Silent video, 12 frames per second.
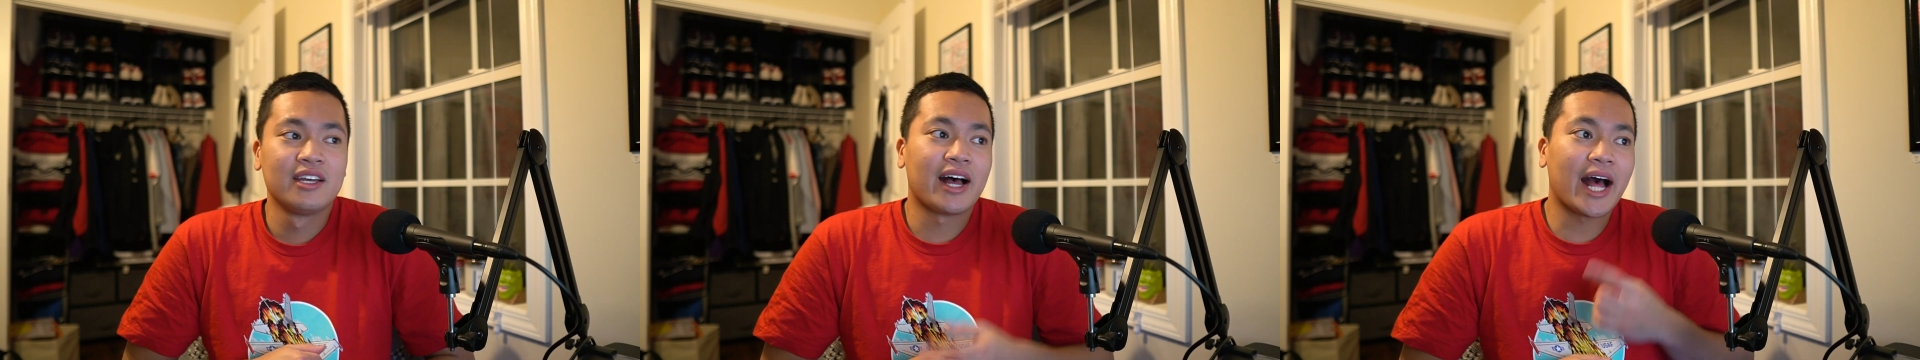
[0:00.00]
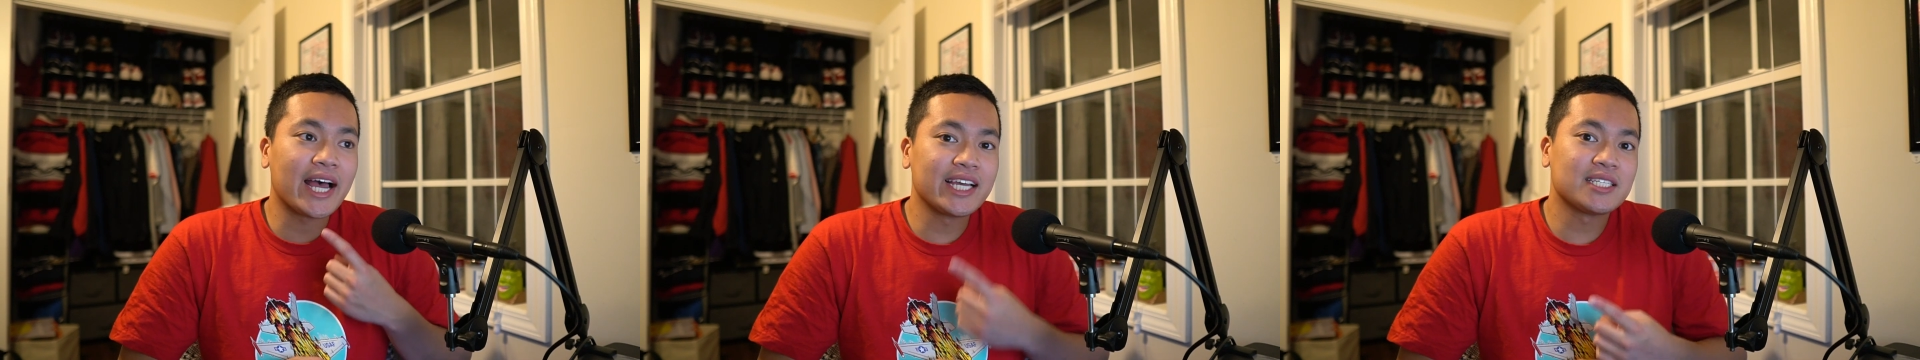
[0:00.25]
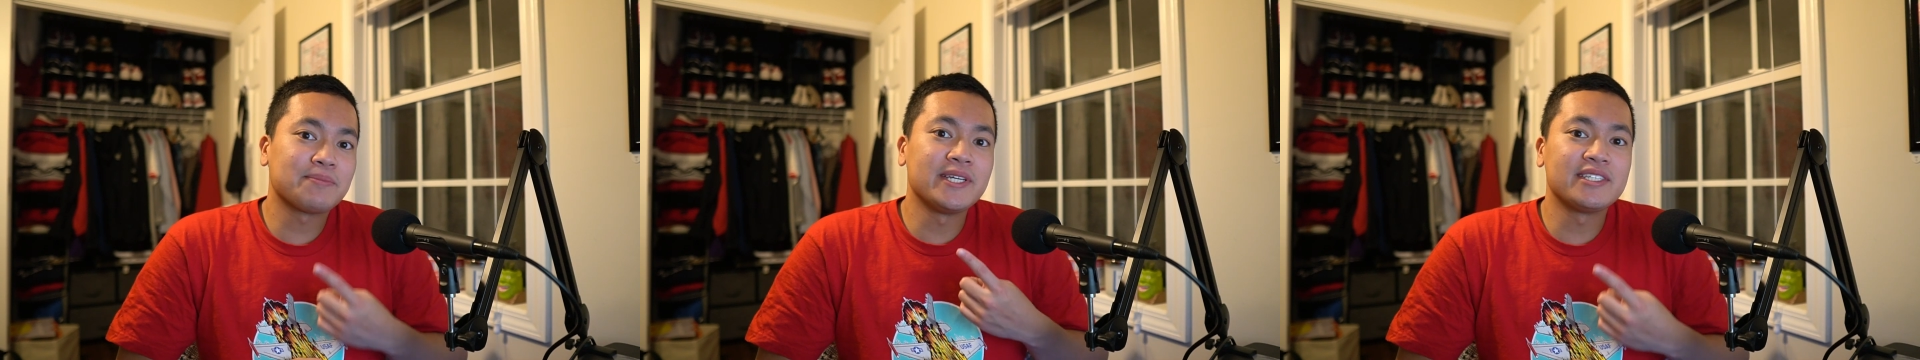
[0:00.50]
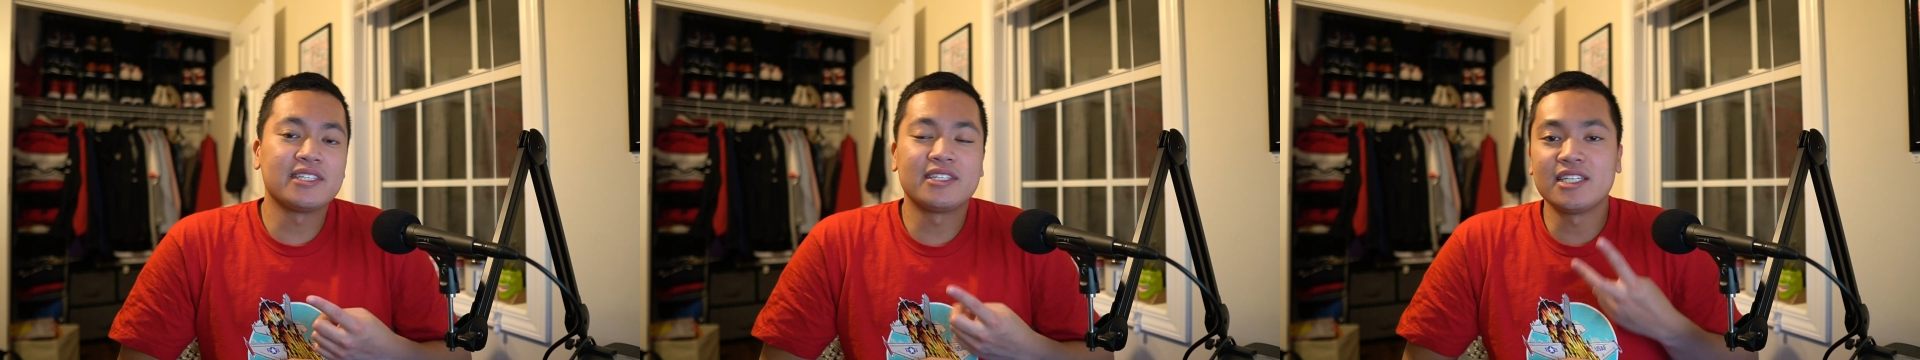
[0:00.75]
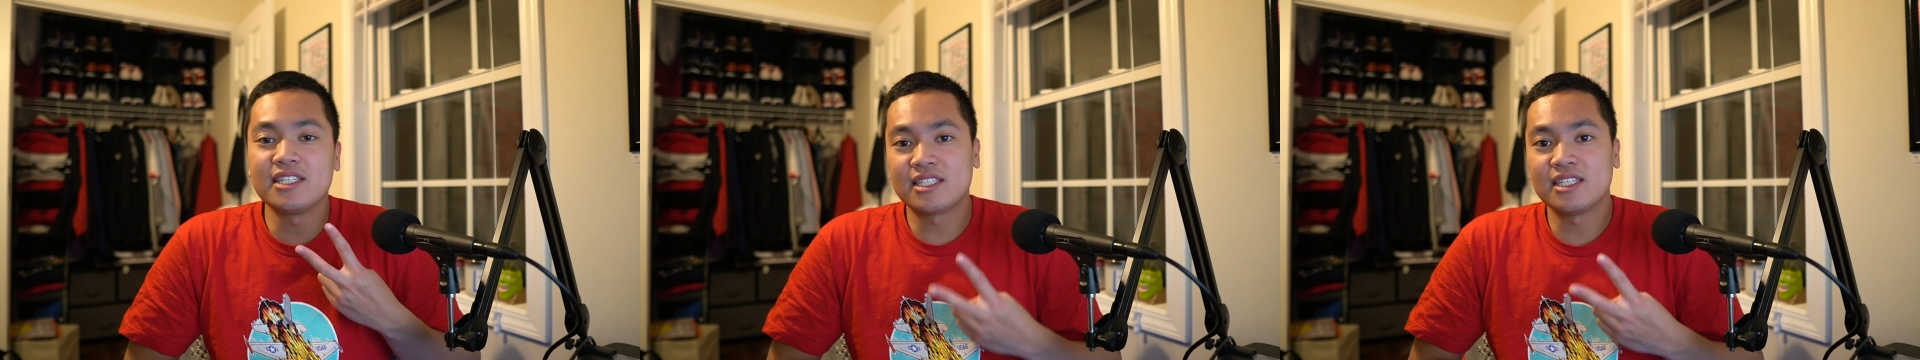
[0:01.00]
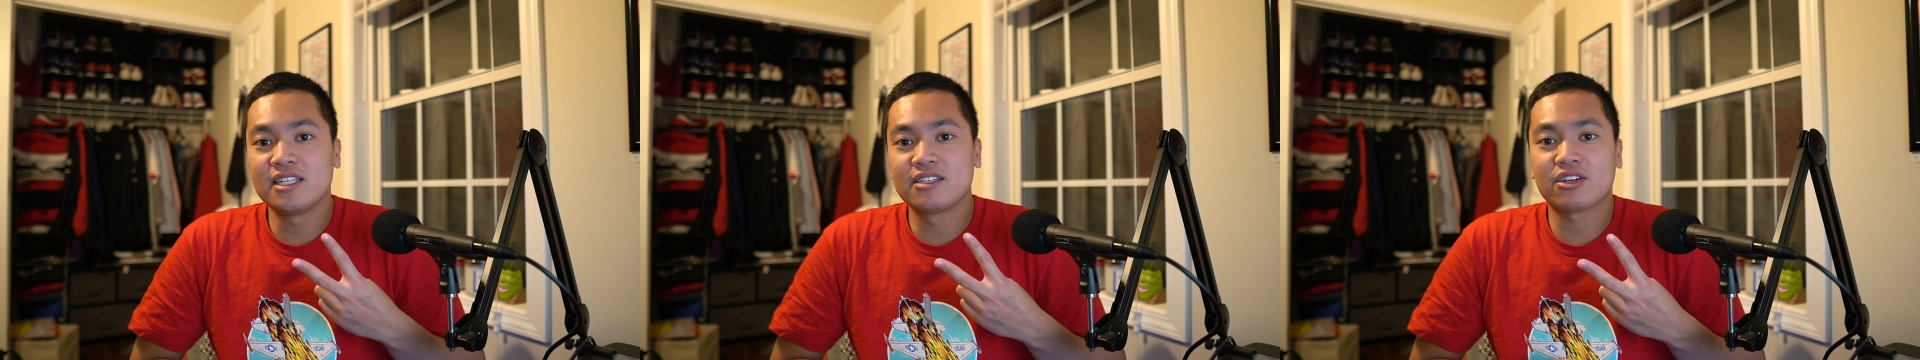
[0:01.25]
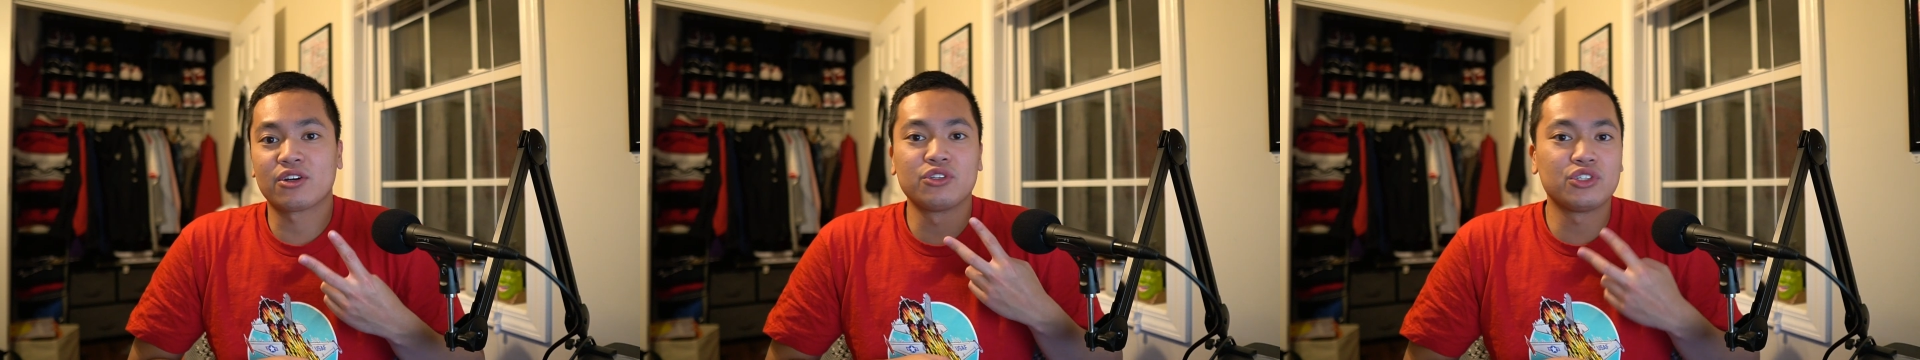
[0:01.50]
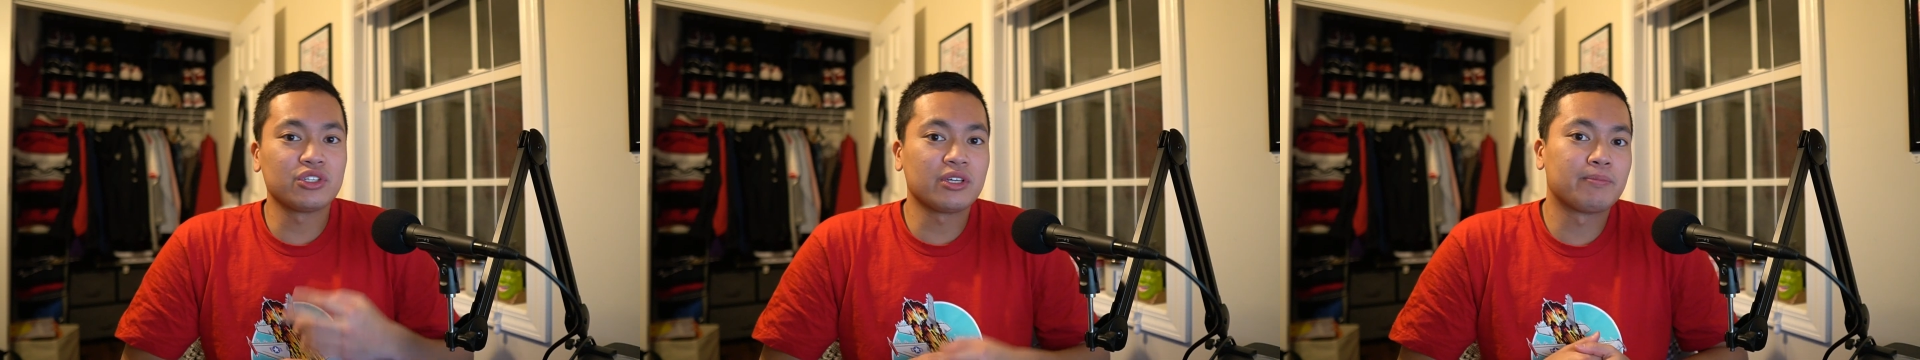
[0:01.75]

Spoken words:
ISPs and DCs are usually